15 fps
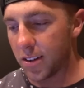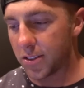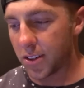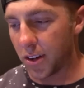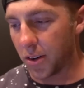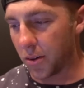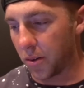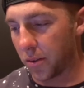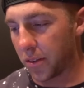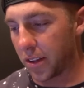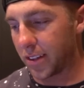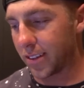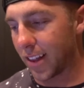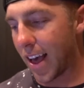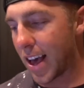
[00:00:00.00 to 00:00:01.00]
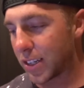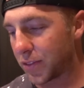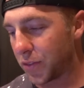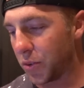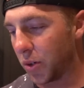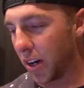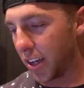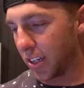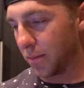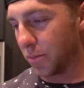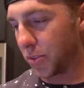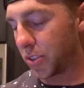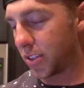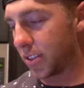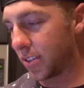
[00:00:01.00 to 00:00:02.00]
So these last few
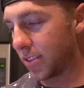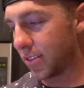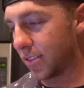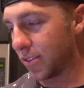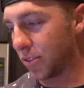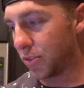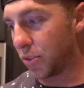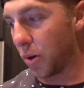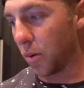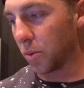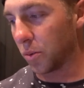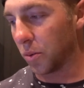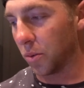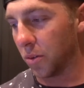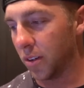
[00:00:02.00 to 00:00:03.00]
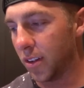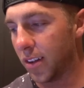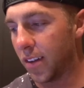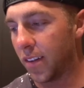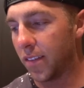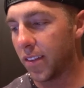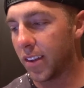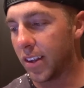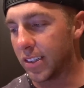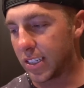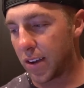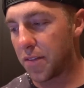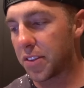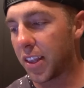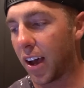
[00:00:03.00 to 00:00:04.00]
items total
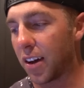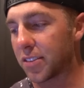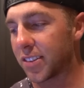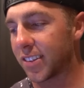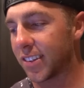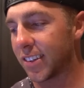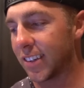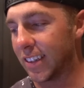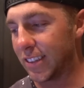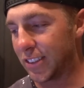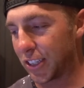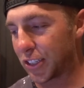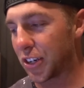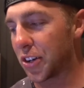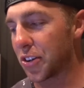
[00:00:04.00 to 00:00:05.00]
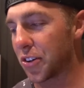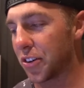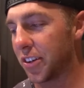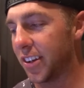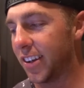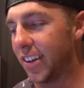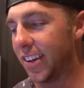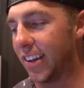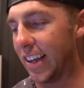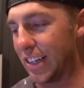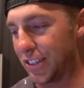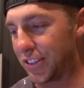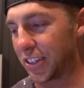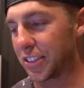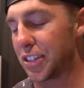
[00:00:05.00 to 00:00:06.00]

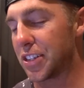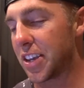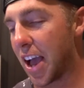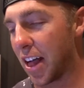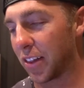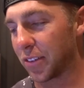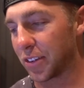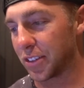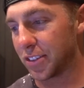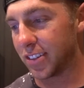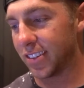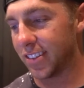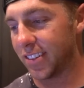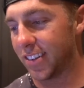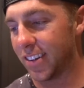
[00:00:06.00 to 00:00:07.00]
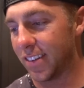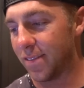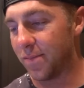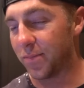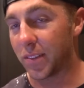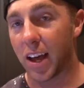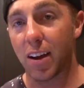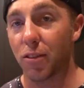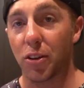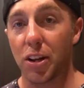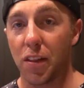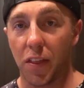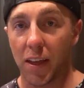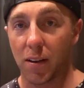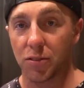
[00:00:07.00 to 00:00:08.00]
7,660 calories. I really
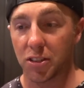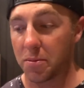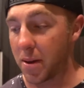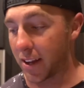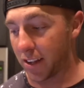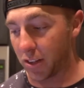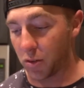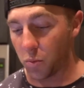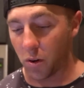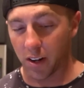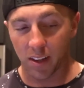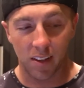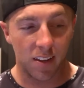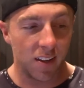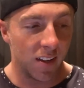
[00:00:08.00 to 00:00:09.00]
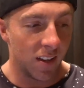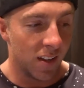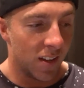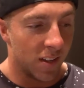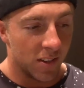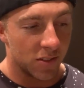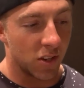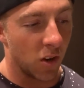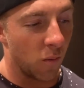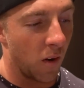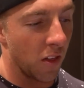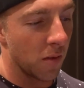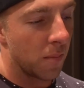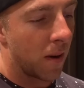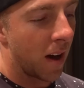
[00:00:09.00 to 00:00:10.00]
didn't think I was gonna make it to 20. So
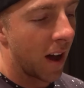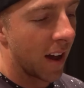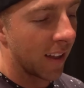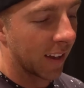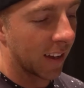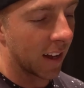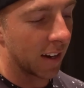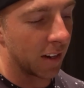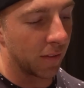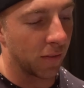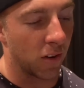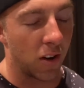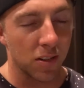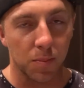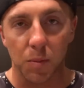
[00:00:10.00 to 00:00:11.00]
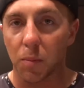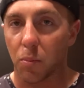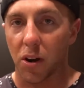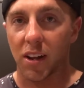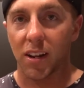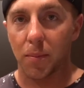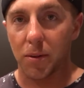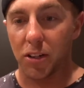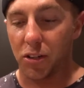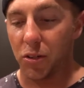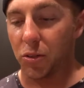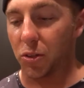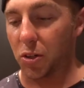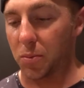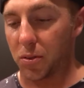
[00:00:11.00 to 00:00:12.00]
while the pie, that kind of differ. I'm gonna break it up into
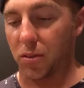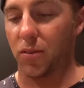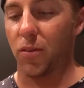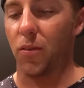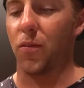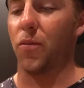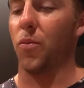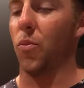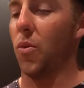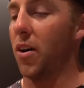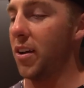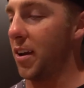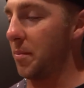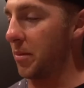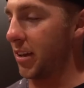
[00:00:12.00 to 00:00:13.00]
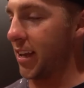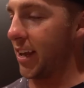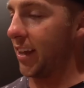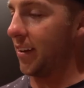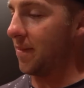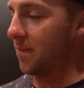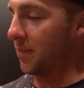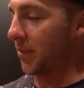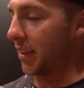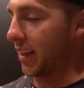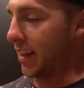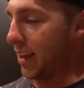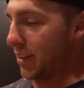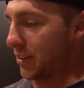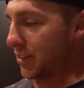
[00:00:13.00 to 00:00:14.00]
two groups. One, I'm gonna eat
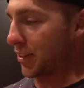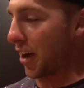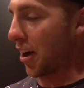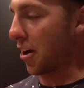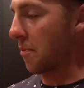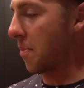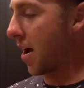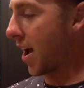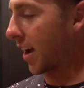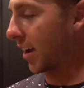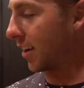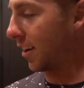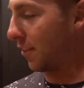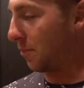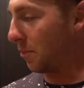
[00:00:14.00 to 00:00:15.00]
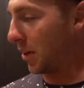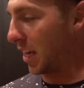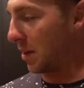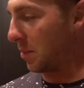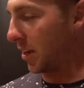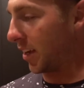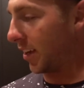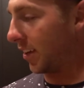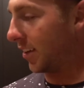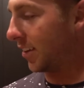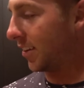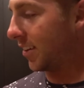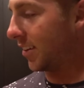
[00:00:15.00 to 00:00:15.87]
this entire packet of PB